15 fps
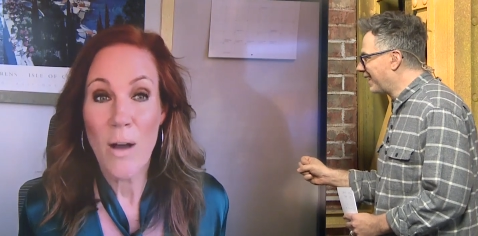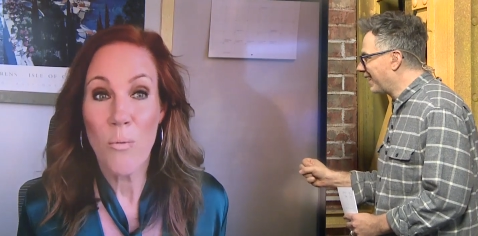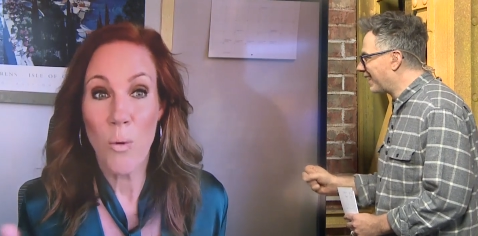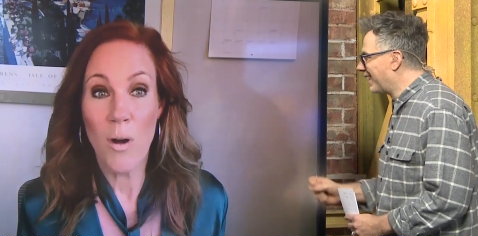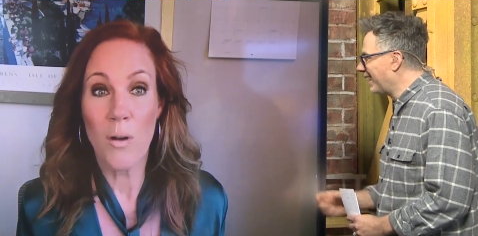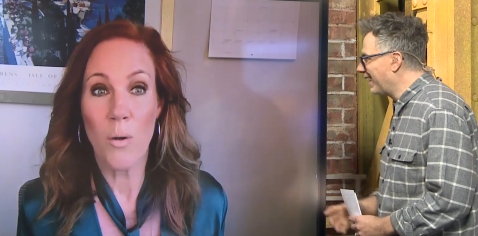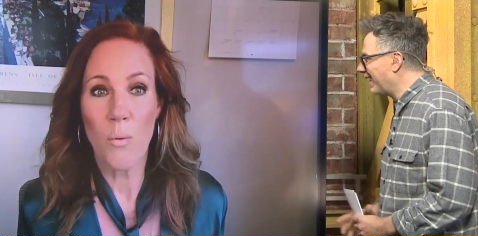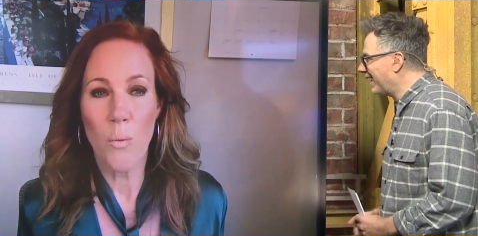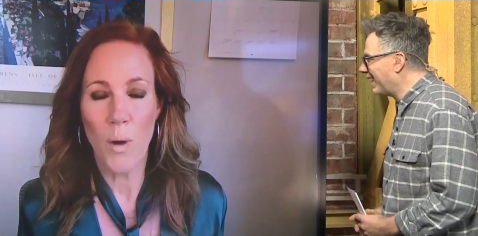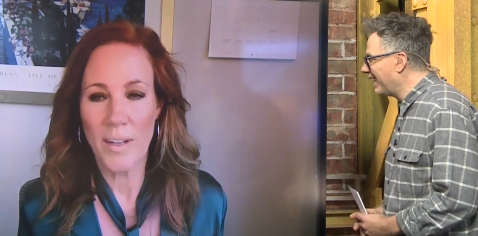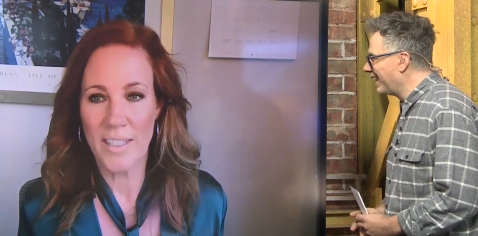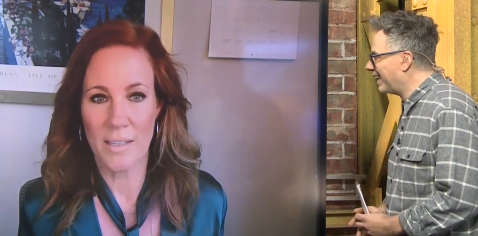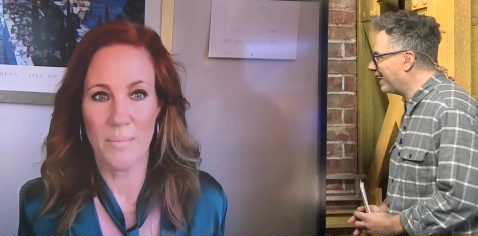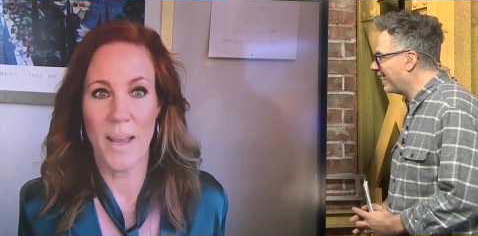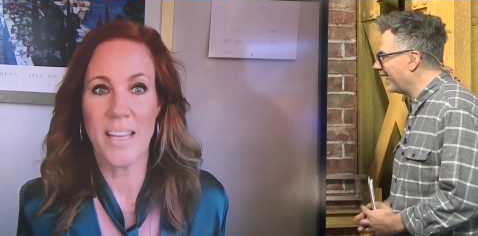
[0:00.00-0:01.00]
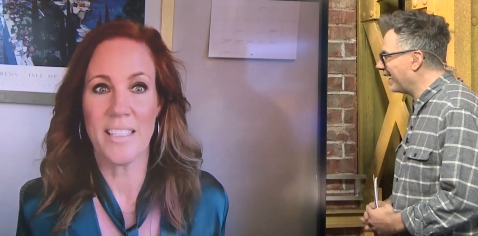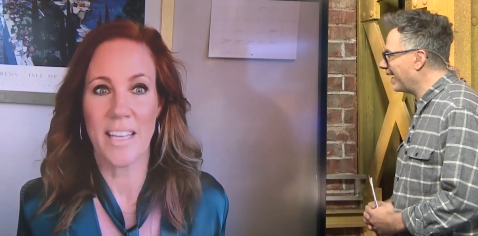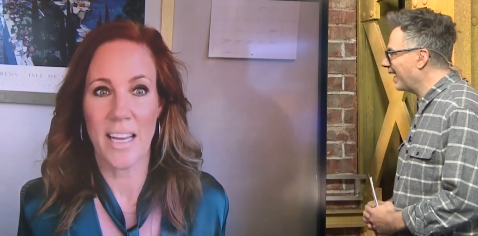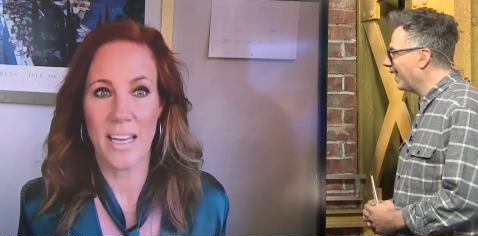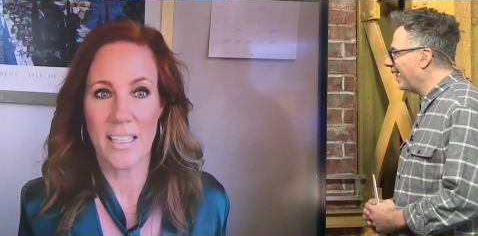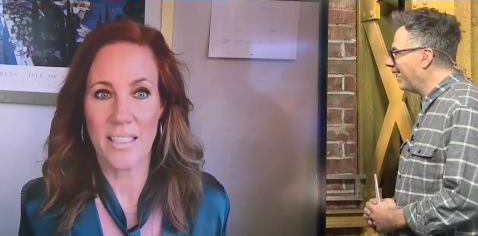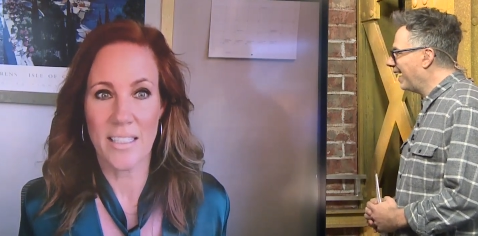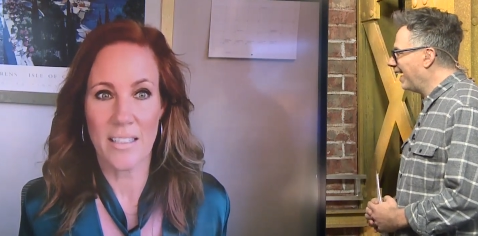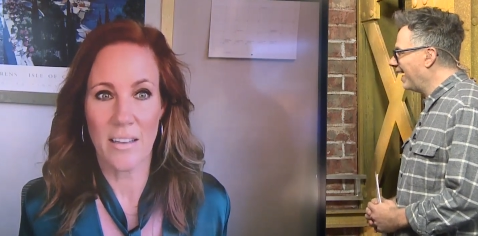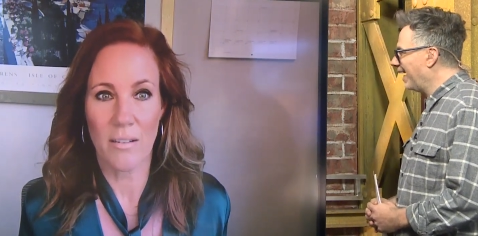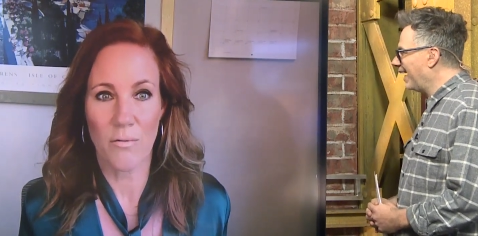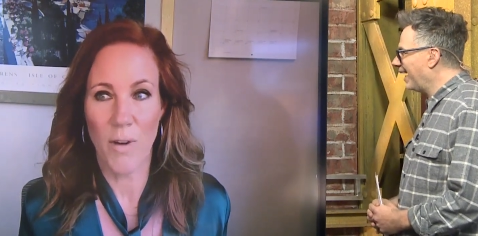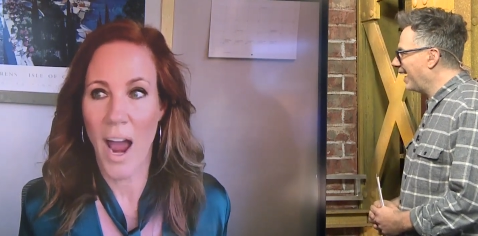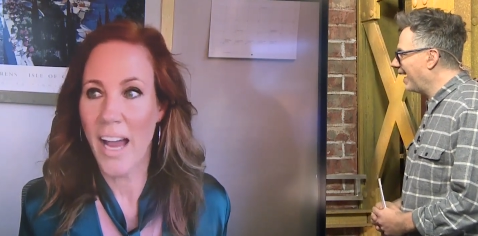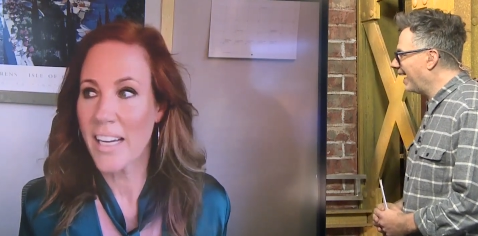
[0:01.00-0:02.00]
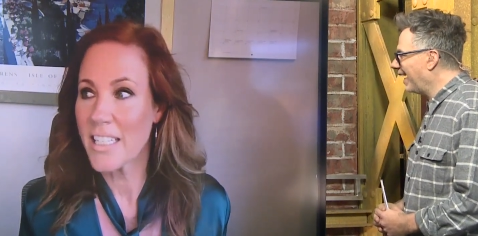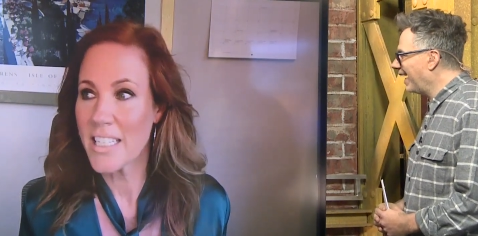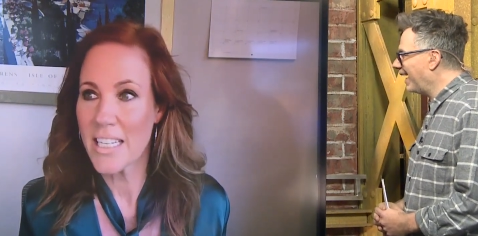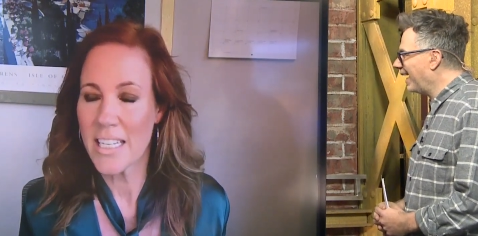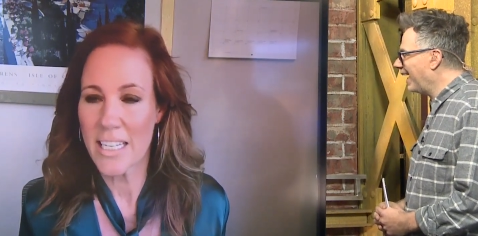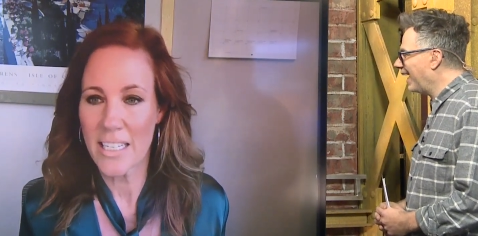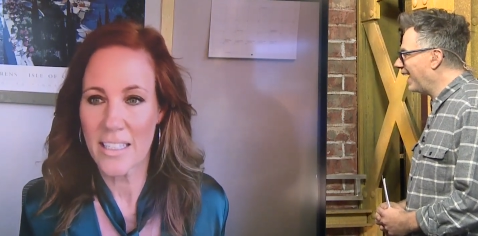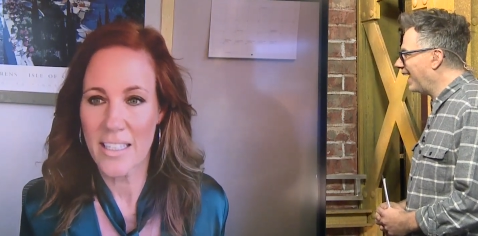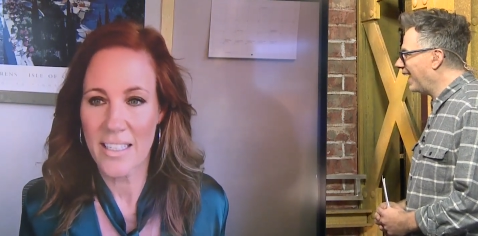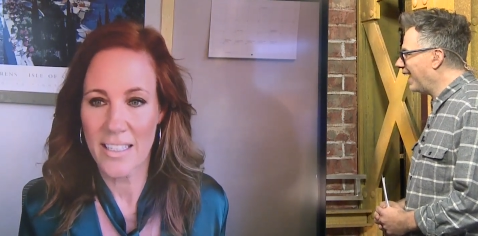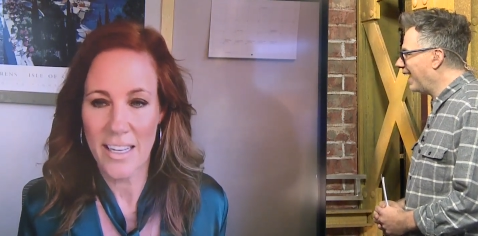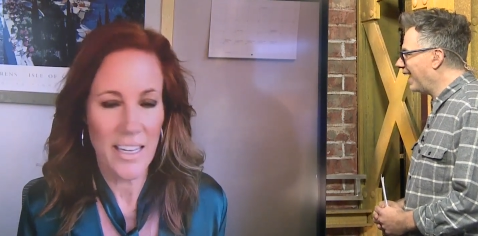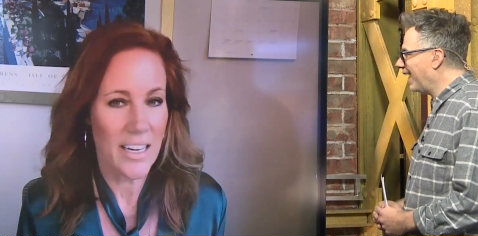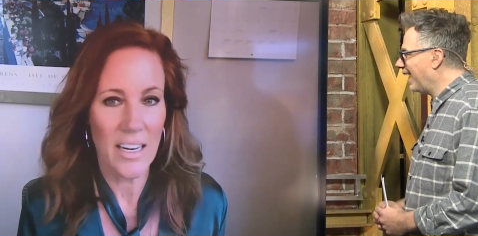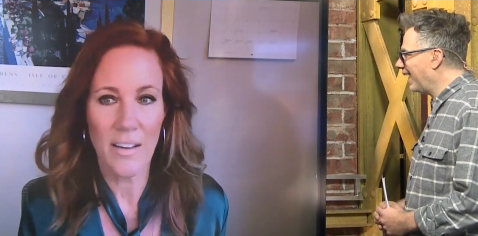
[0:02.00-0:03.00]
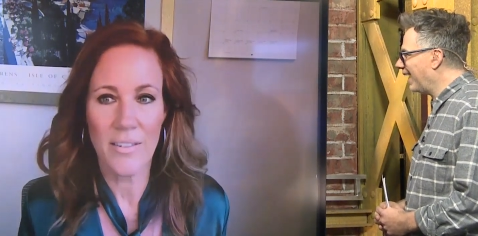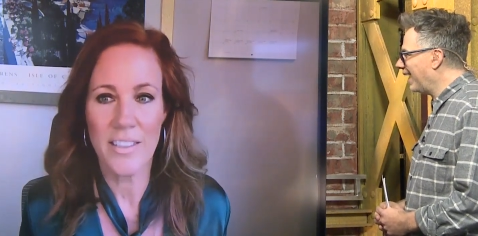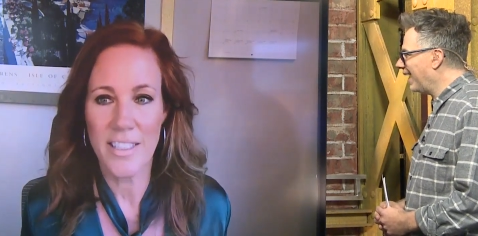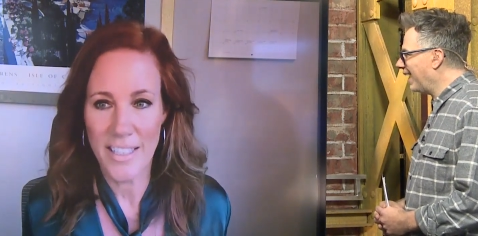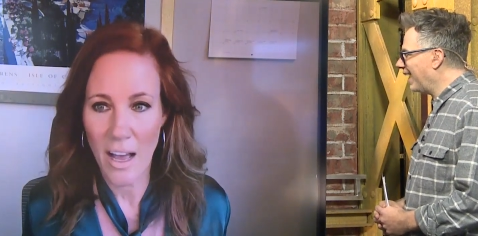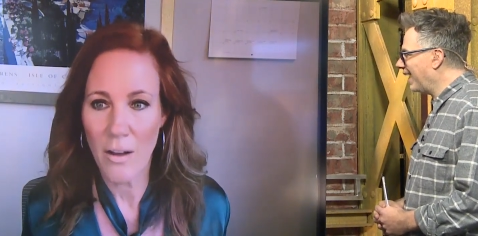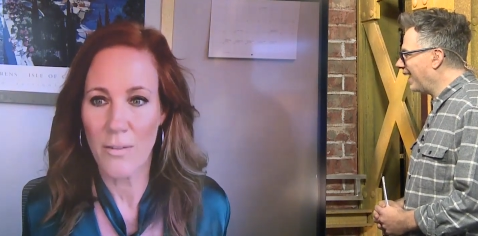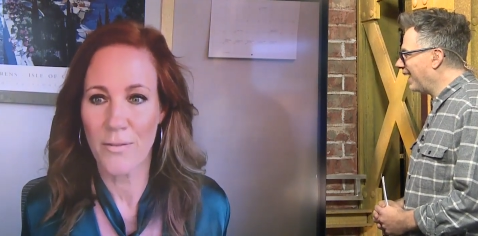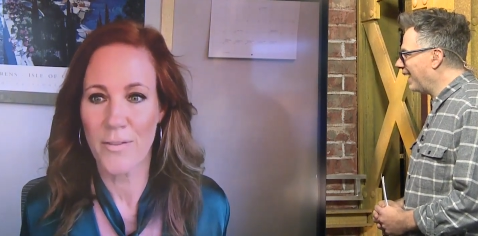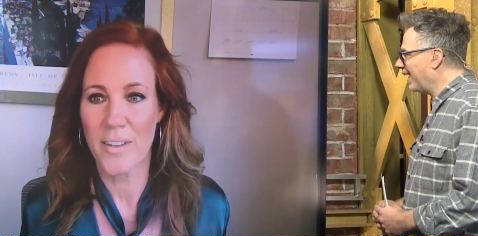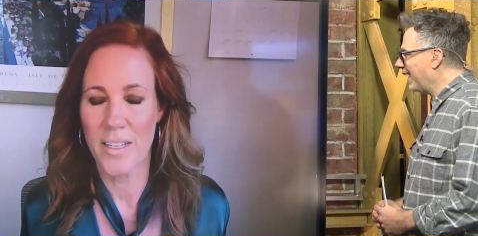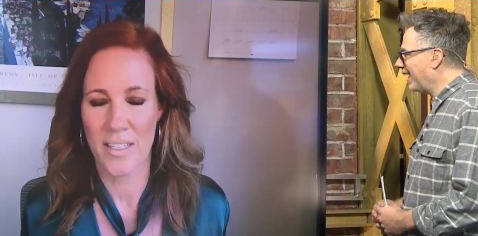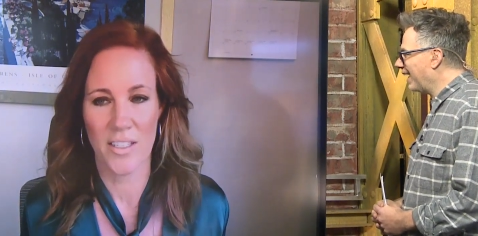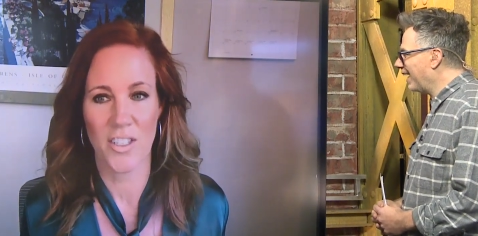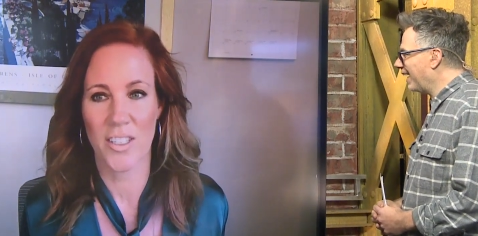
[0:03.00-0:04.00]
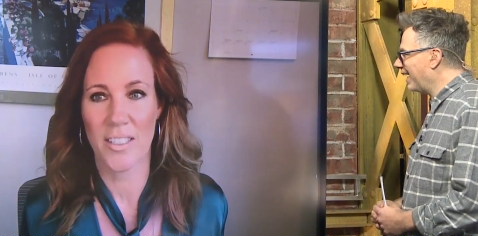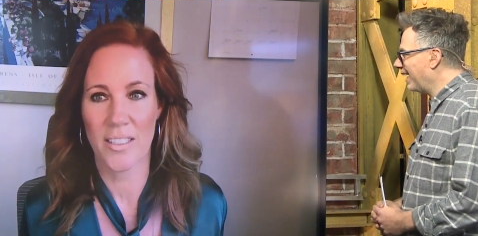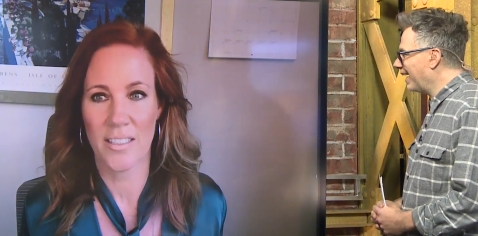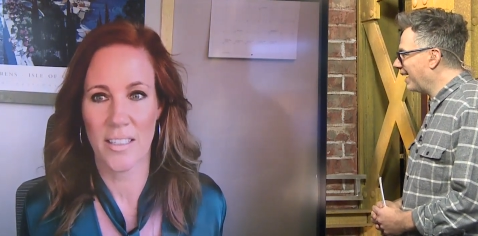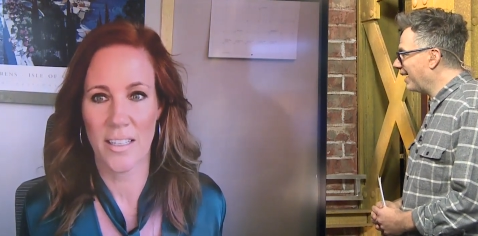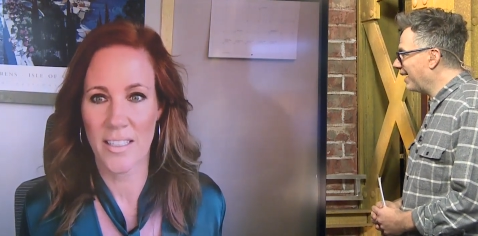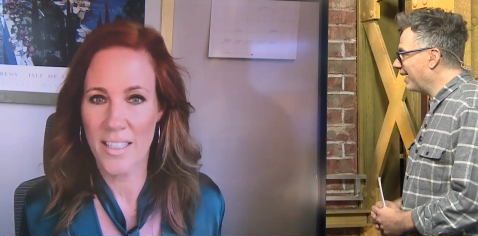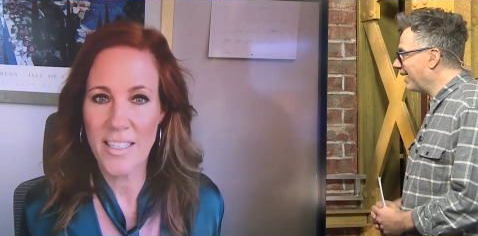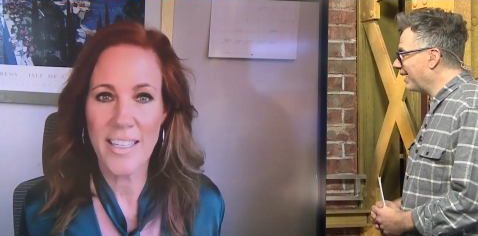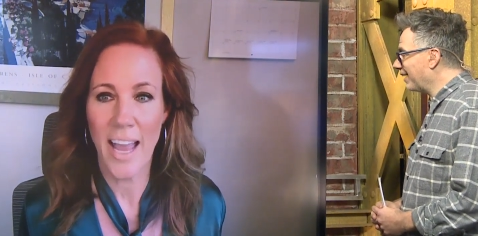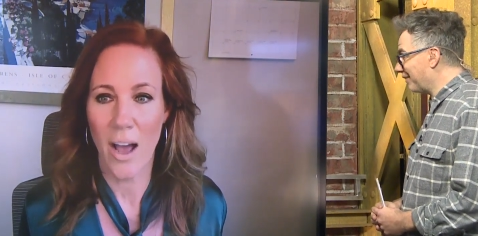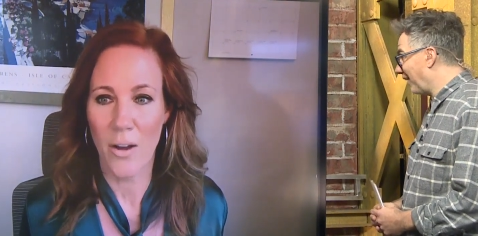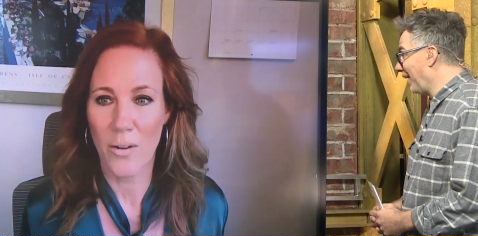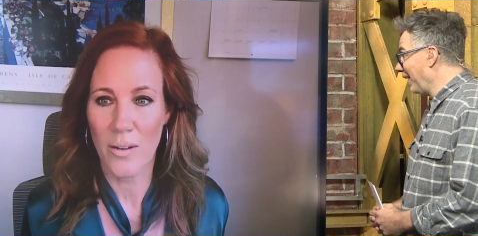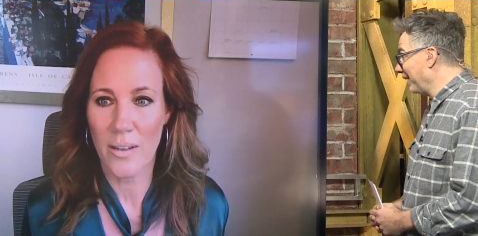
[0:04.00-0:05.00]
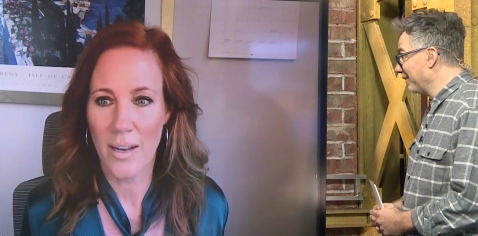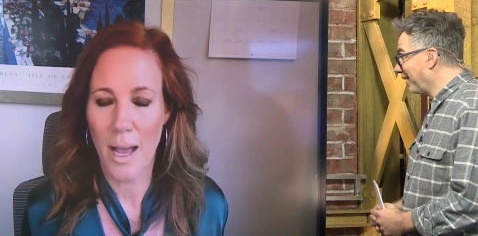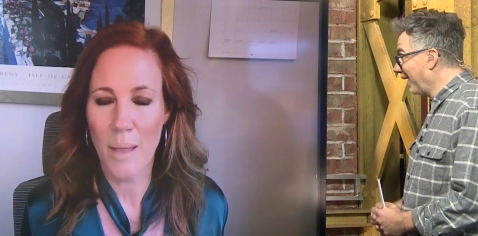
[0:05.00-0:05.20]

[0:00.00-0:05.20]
Speaker 1: well, what's amazing is Rakuten in its in and of itself is just a discount. Right.